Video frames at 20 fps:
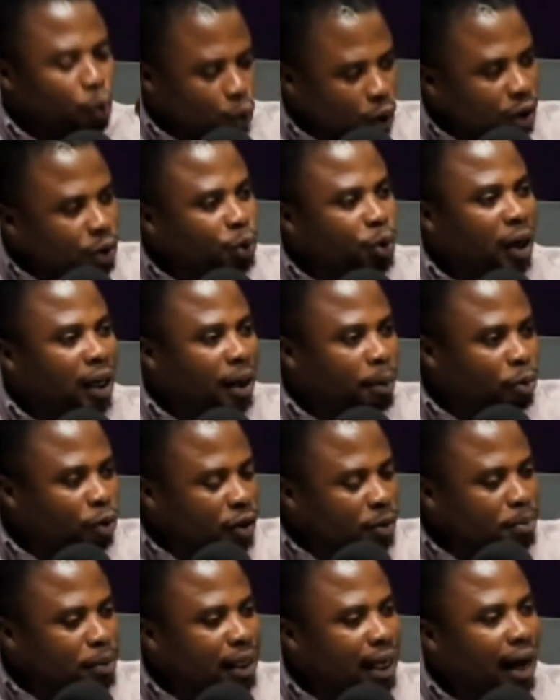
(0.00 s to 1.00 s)
Wait to an
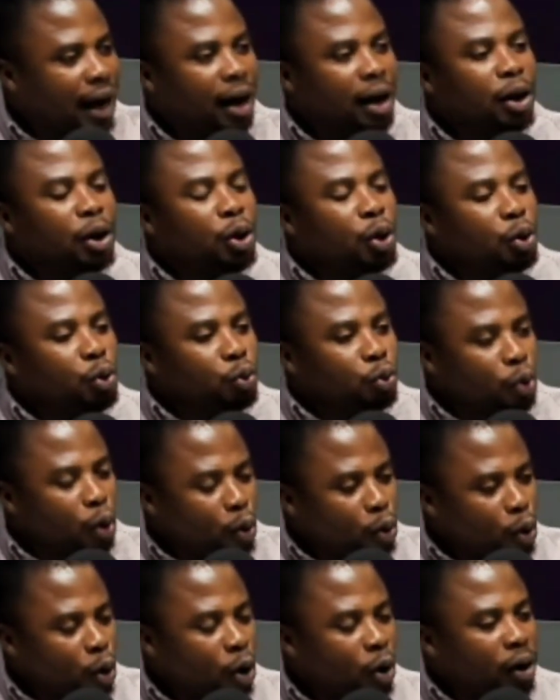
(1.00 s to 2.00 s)
amonbia
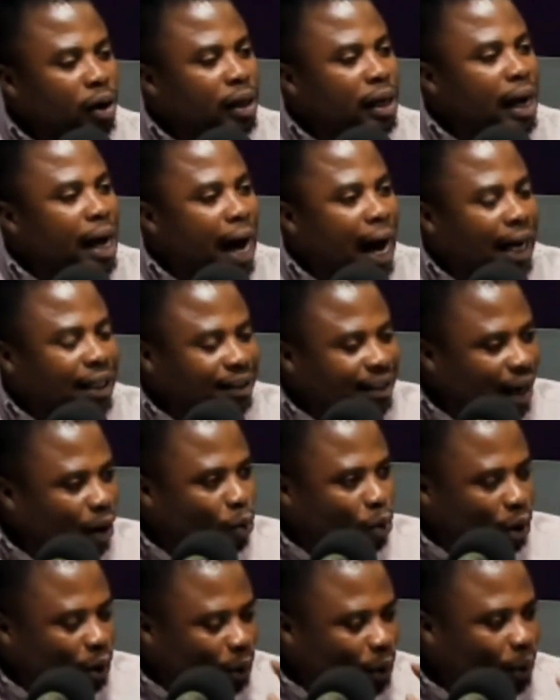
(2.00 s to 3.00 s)
or as I
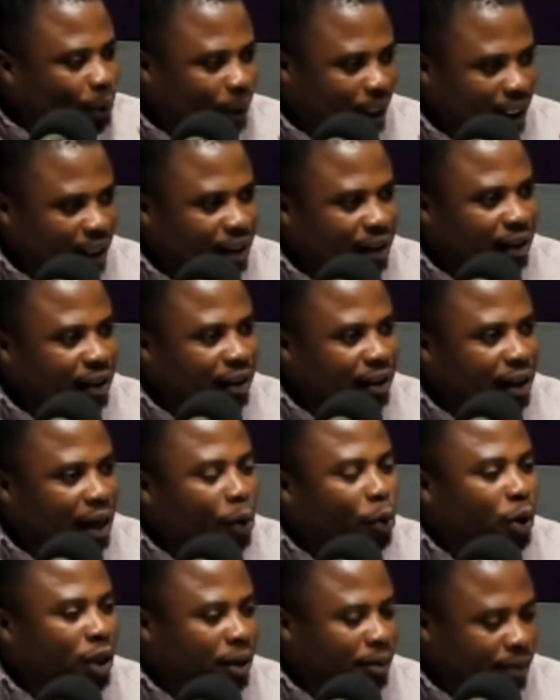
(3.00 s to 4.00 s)
worship
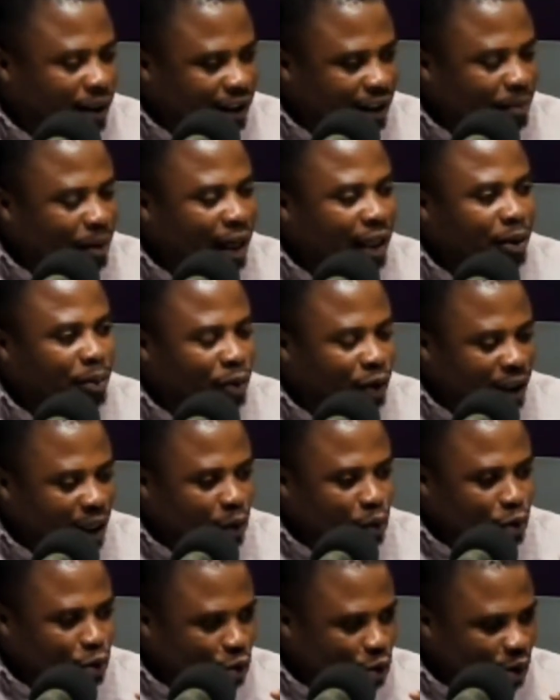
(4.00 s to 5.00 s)
the man among
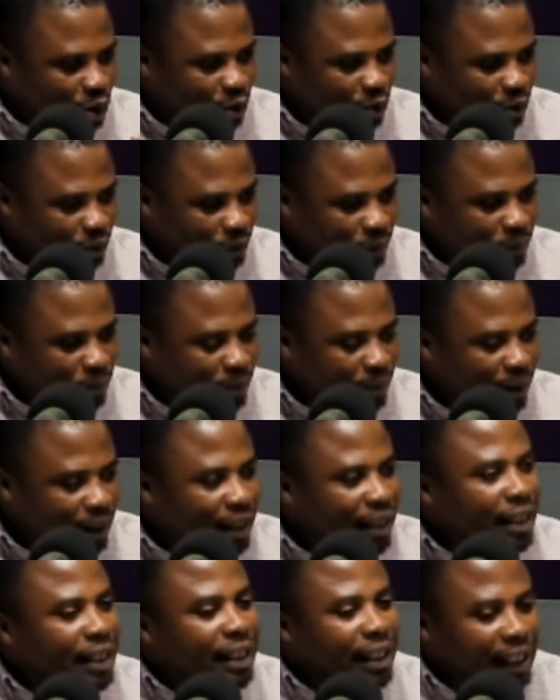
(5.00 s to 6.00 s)
our tune.
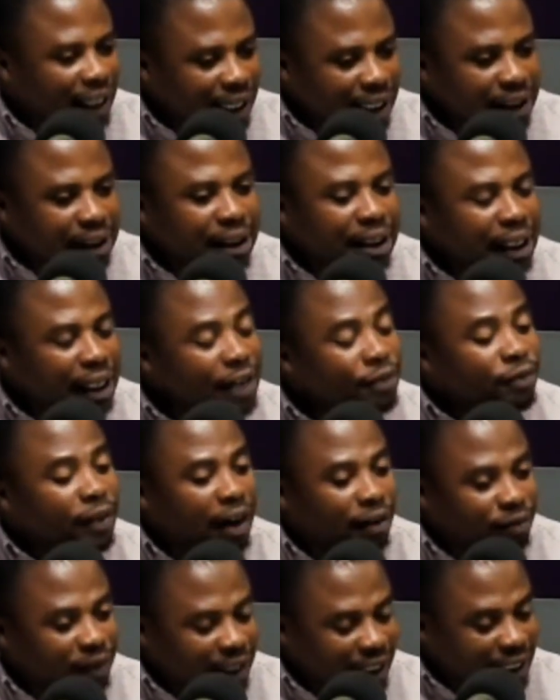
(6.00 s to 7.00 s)
If
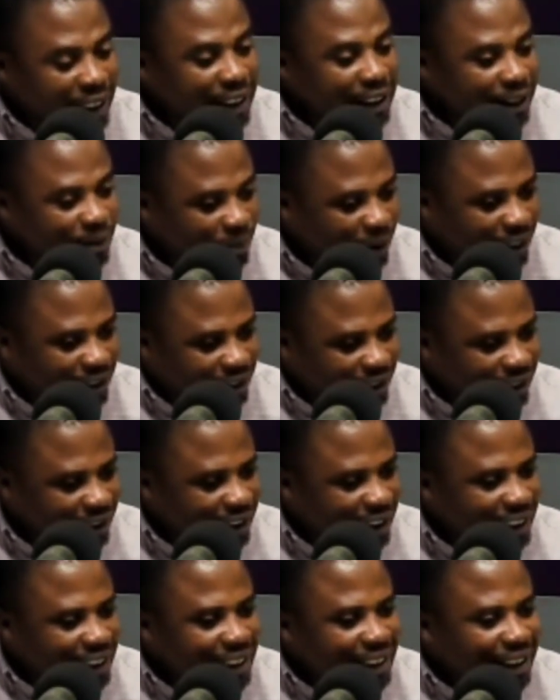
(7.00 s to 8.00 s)
after 8 months,
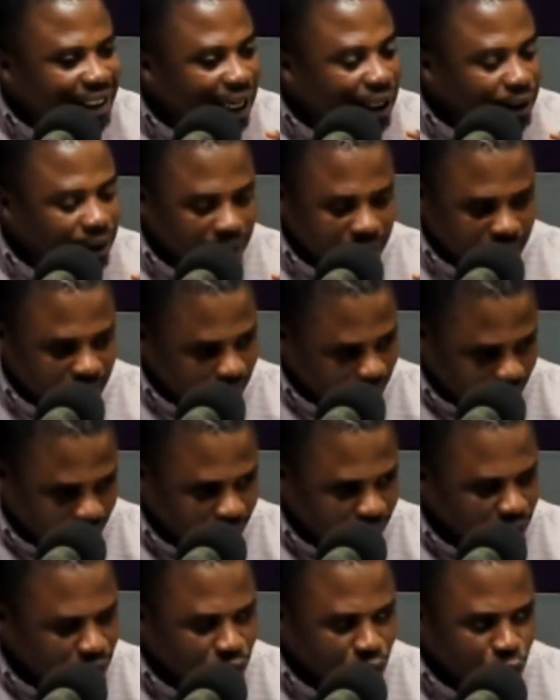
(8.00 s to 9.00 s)
NASA still
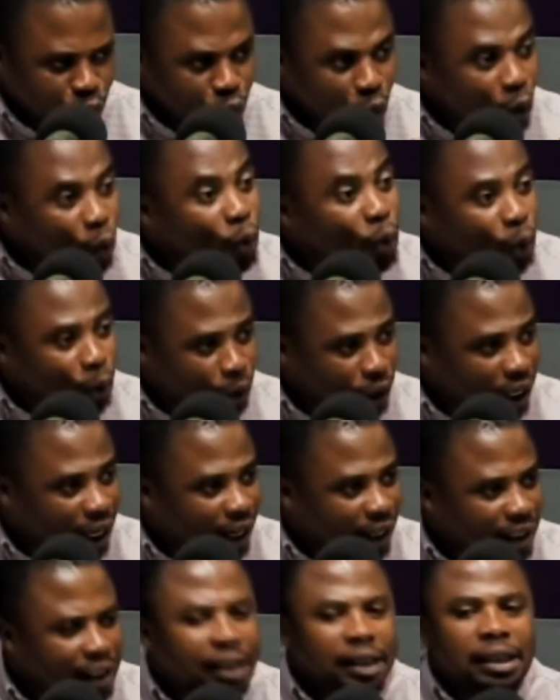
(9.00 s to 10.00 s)

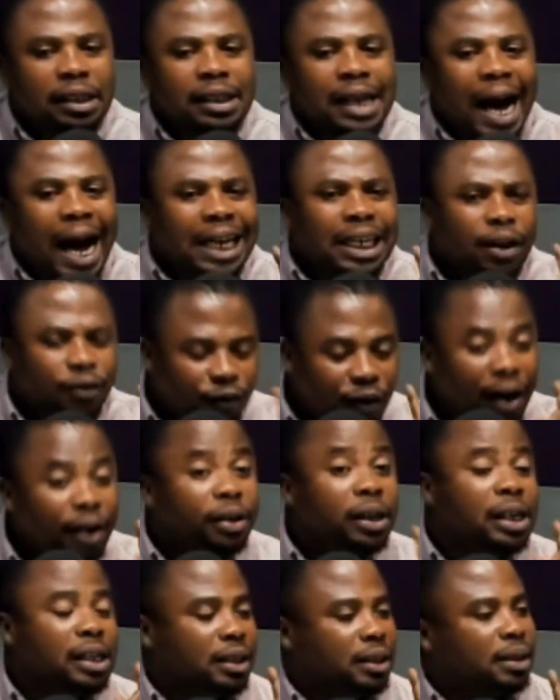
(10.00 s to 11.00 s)
at the
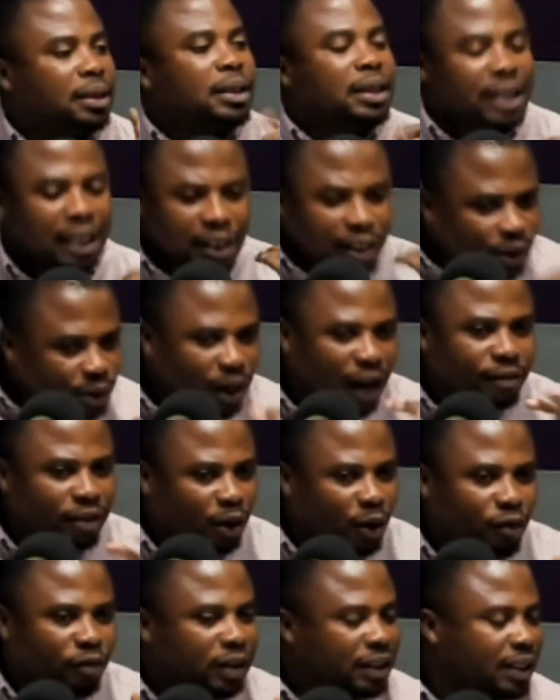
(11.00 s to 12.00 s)
very least, they need to have a
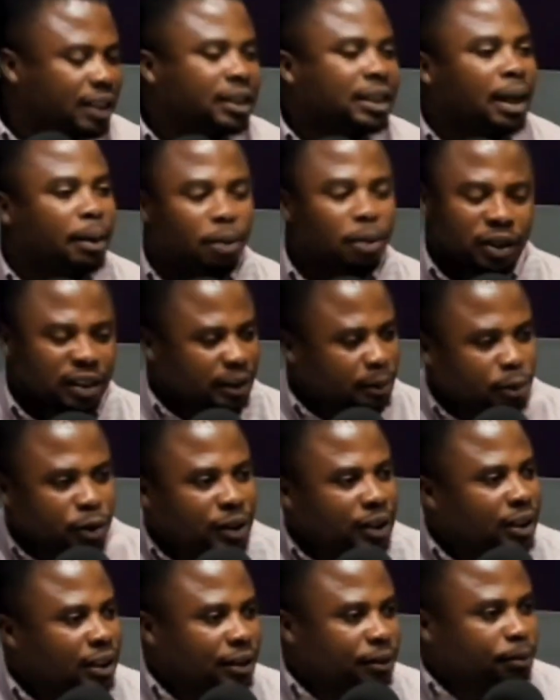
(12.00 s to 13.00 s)
conversation about his position.